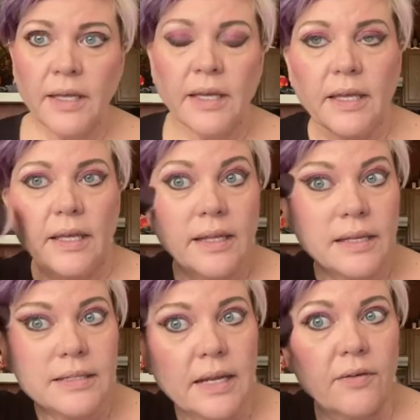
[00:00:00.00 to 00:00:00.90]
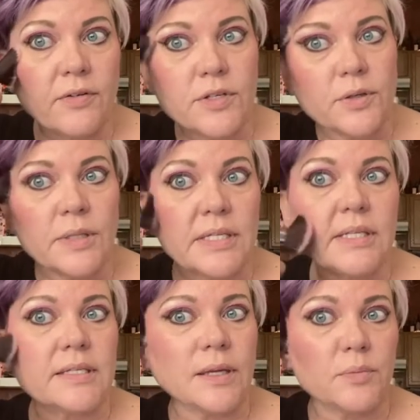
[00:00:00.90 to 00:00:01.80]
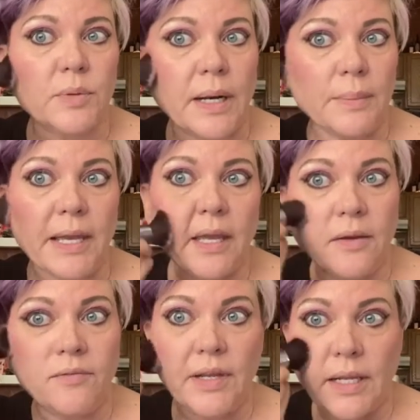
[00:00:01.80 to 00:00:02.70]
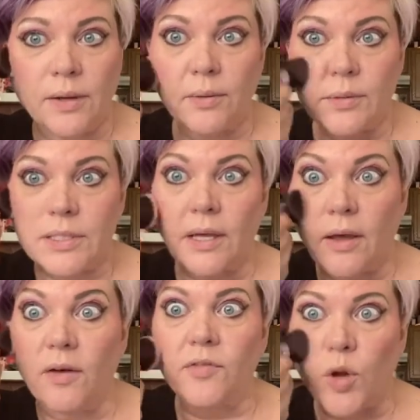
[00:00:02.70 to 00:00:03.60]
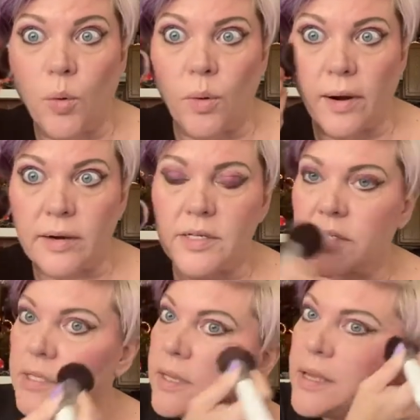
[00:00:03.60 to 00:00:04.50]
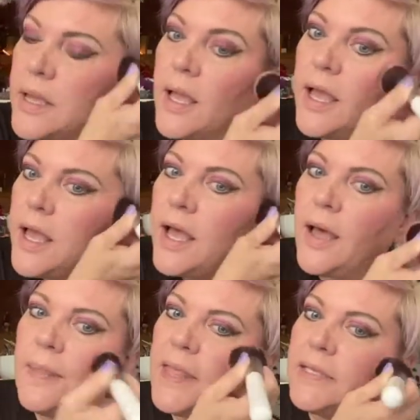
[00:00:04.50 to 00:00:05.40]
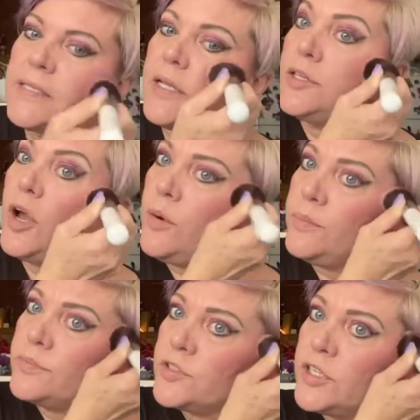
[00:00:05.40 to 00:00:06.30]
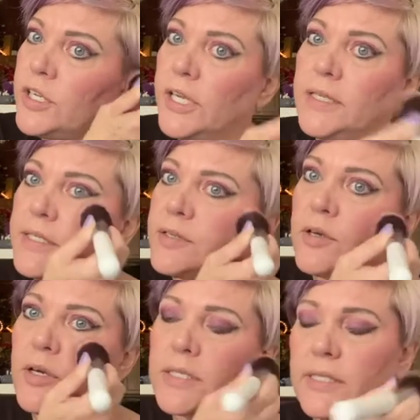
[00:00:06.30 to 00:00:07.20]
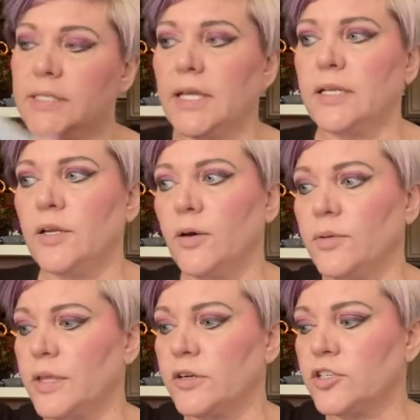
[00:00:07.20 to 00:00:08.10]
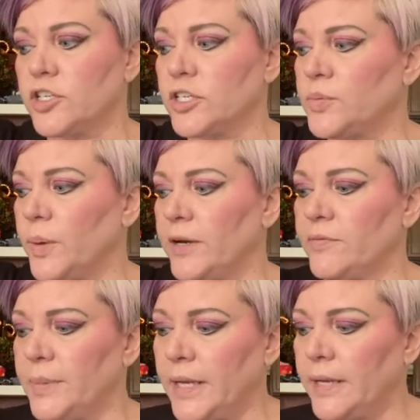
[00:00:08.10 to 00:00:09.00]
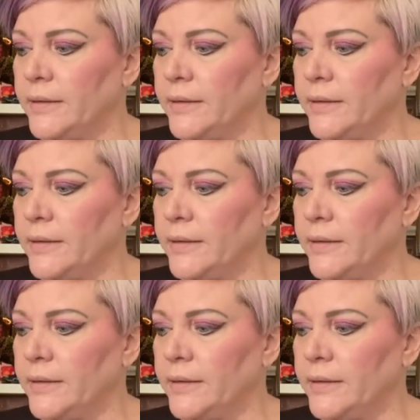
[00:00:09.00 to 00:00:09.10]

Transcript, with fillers: He doesn't ever do this except when I'm making videos, of course. Um, they said, nope, he's Cooksey said no. There's just one of me.